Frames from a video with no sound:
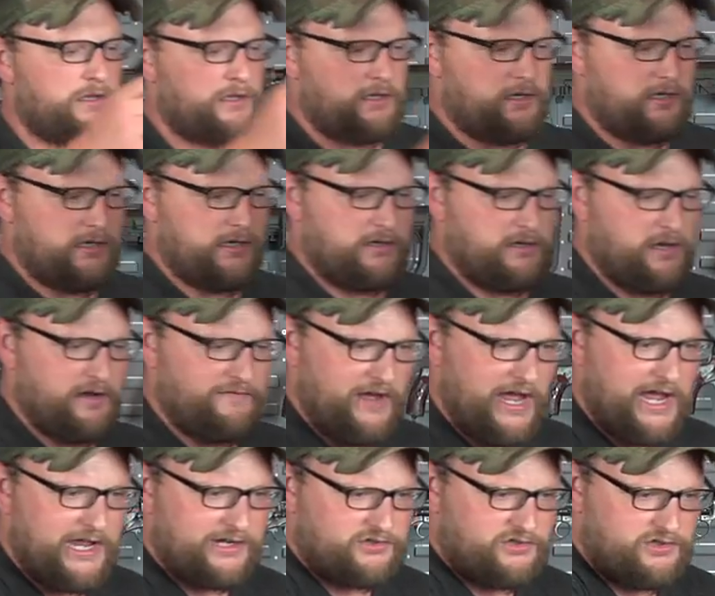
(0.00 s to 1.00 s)
of
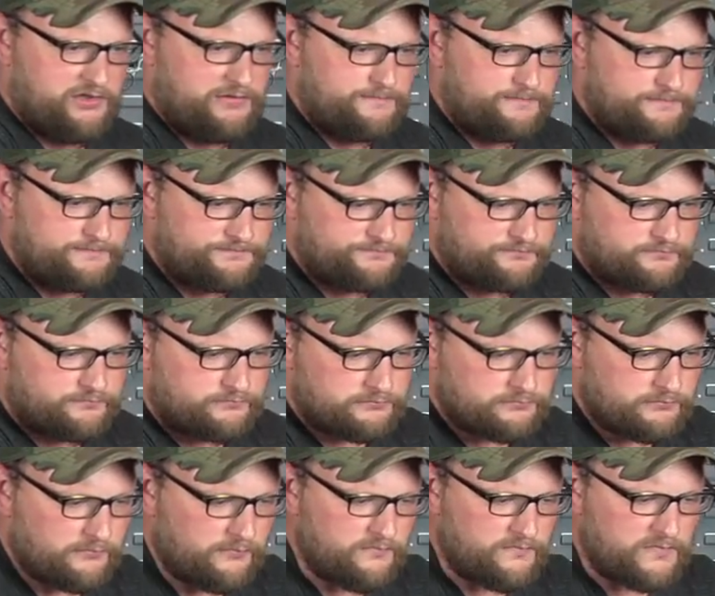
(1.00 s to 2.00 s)
action
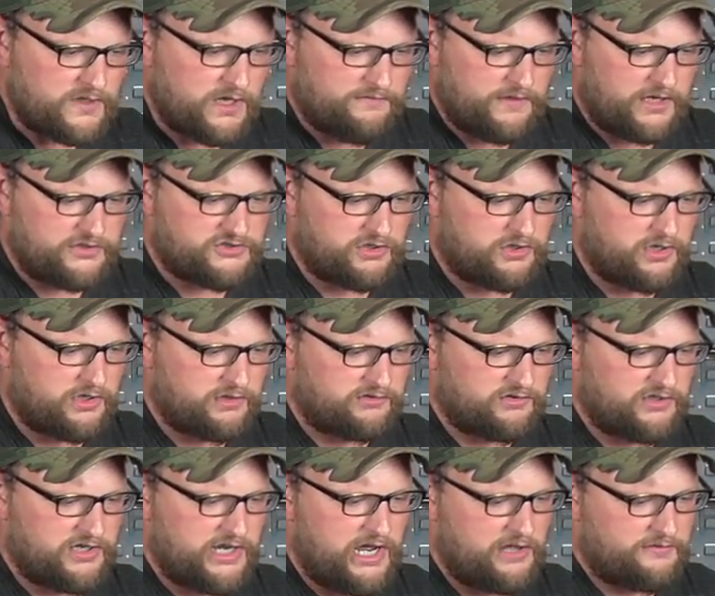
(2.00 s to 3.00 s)
that you're going to
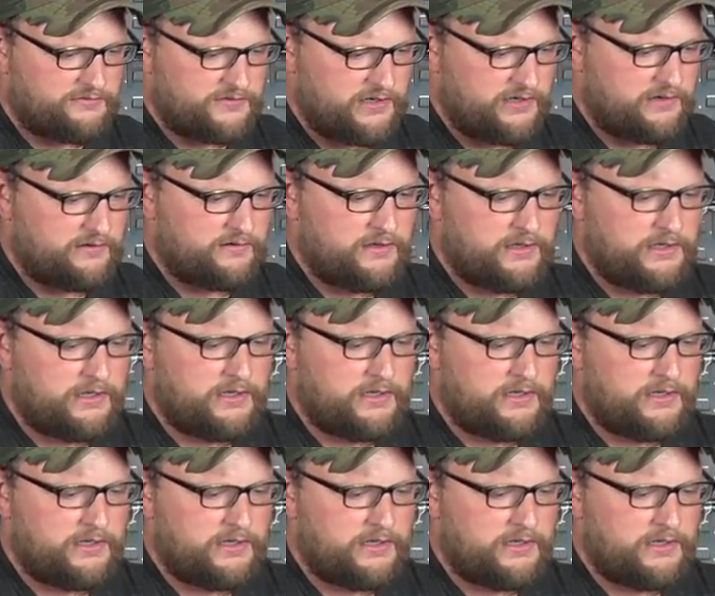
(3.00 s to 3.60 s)
see out there.